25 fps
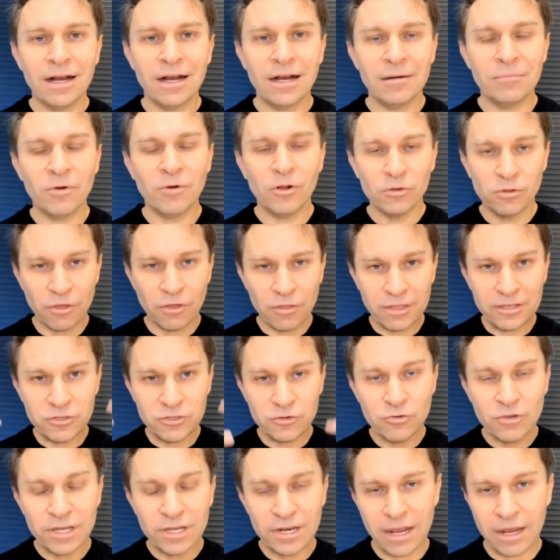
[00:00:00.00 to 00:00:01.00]
although
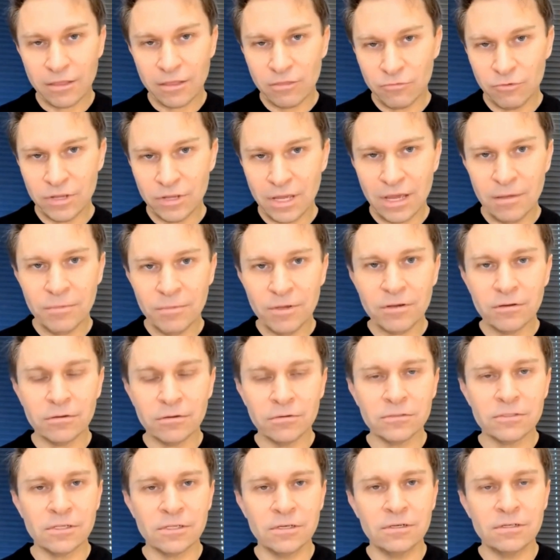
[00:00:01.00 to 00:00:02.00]
they do connect through
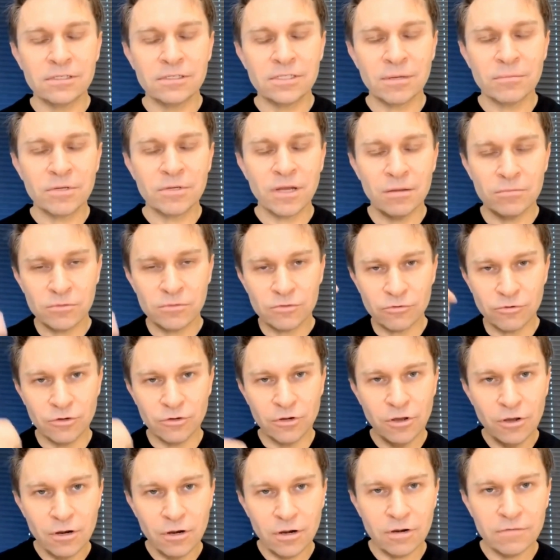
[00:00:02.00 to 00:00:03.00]
chemicals and sometimes
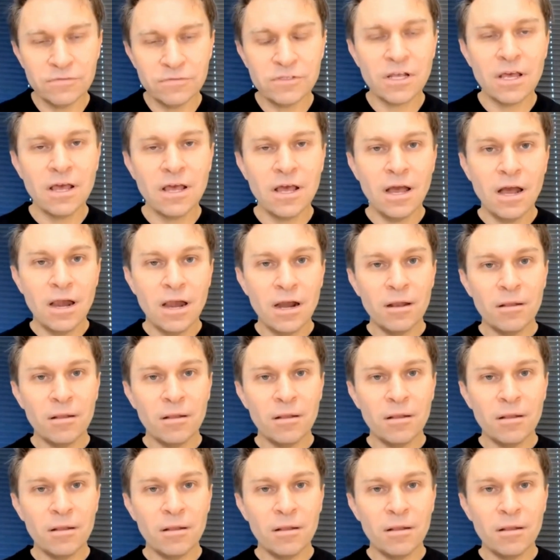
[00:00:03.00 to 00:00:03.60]
through nerves.